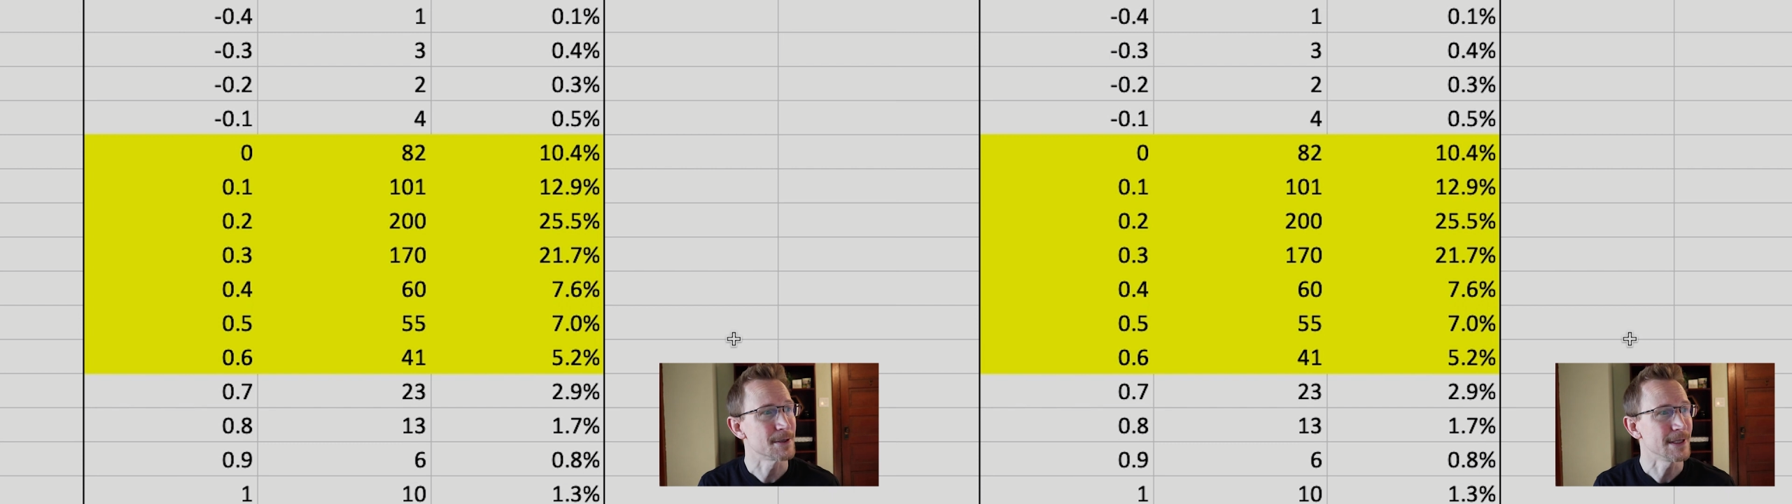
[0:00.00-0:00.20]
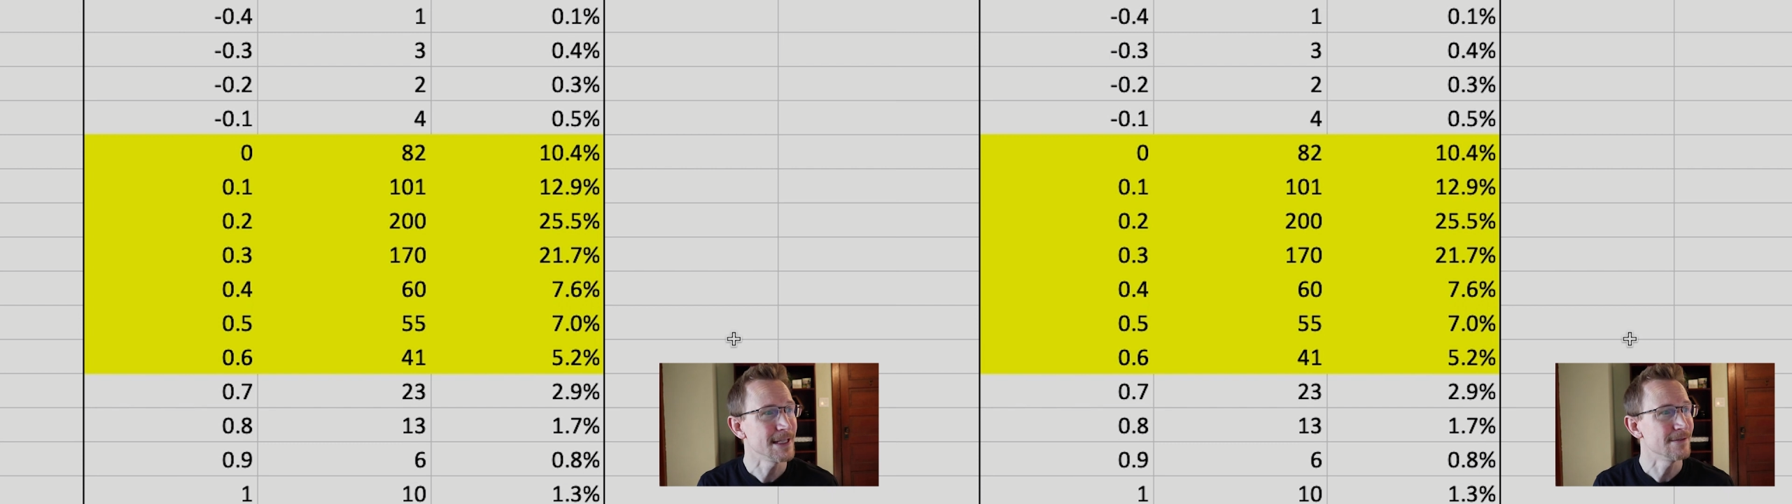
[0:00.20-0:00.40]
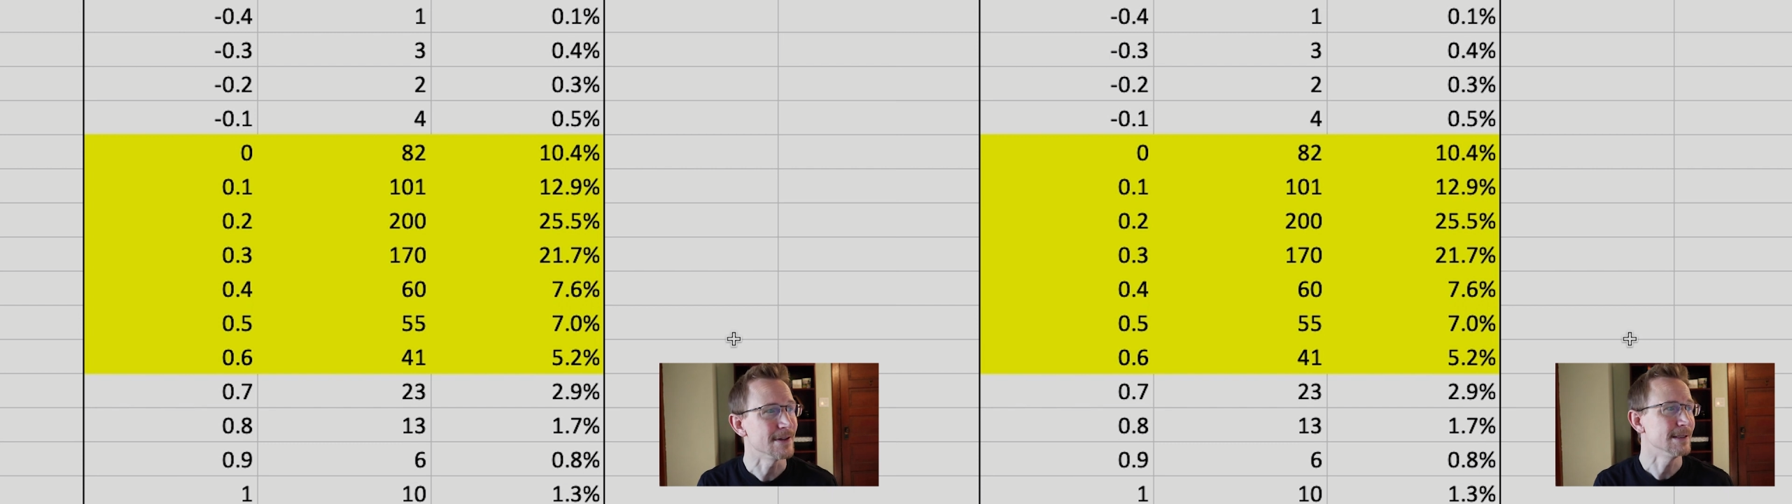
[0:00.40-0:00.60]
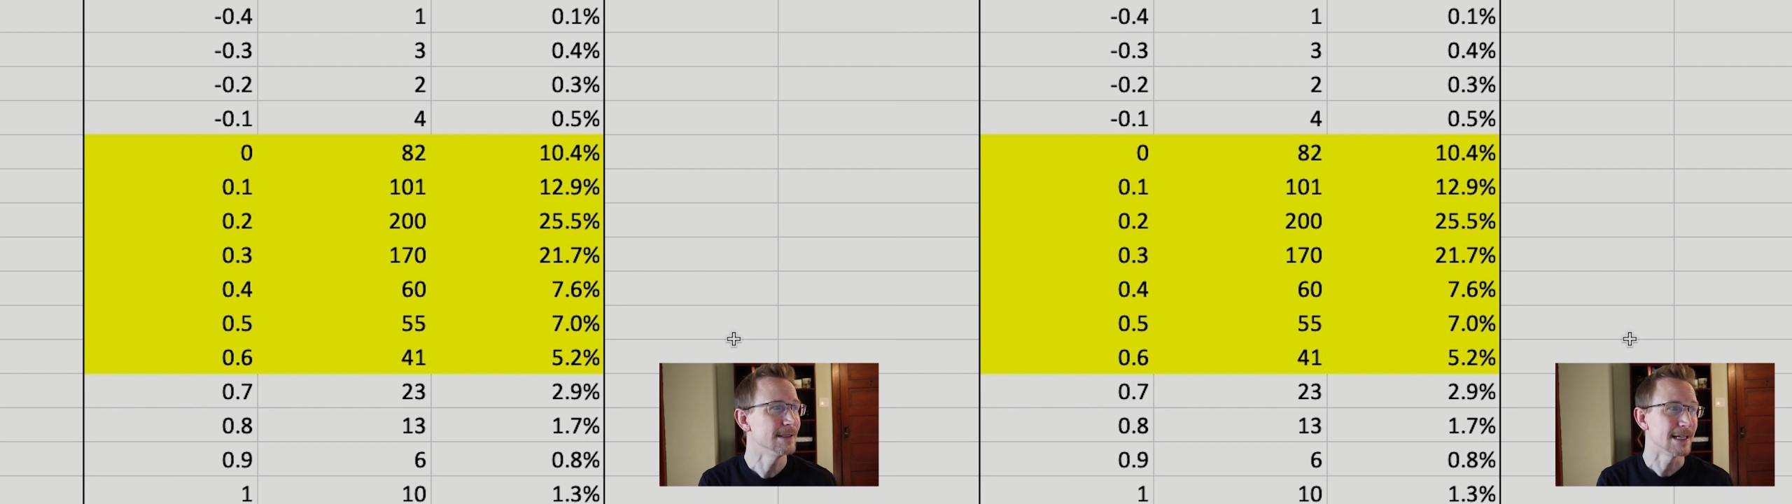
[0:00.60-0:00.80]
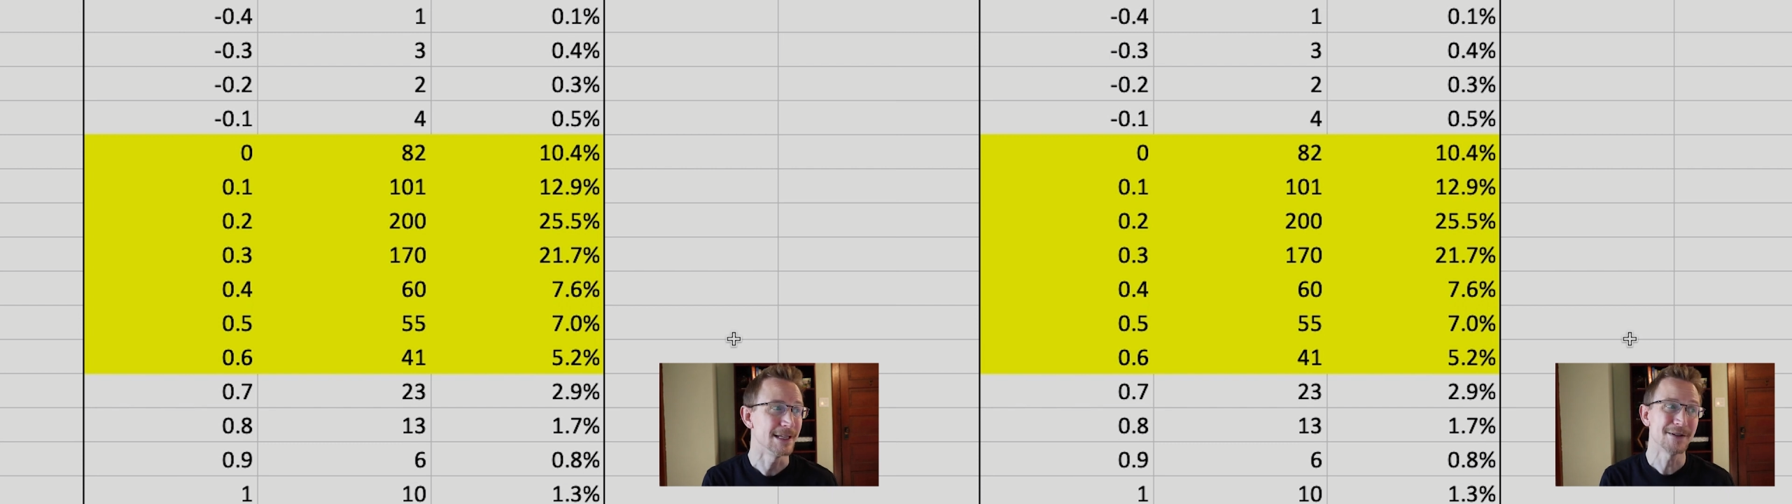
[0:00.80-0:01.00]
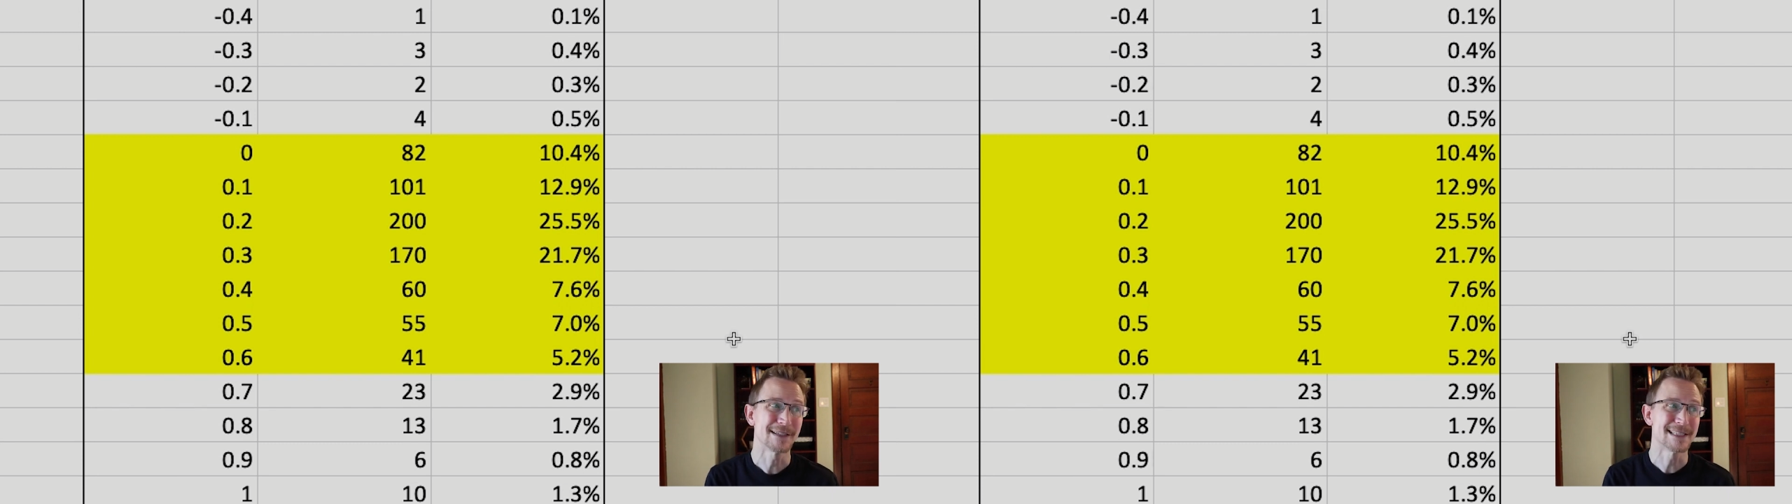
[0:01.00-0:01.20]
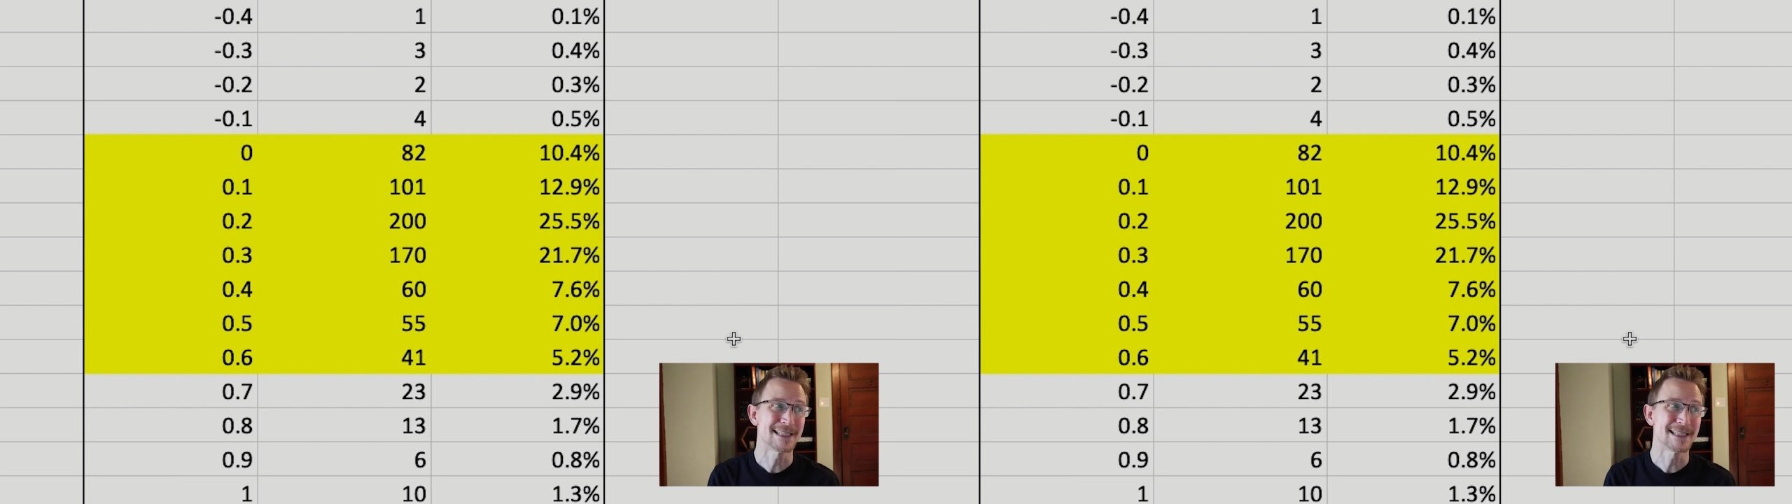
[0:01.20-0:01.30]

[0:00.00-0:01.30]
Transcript: so even, and you can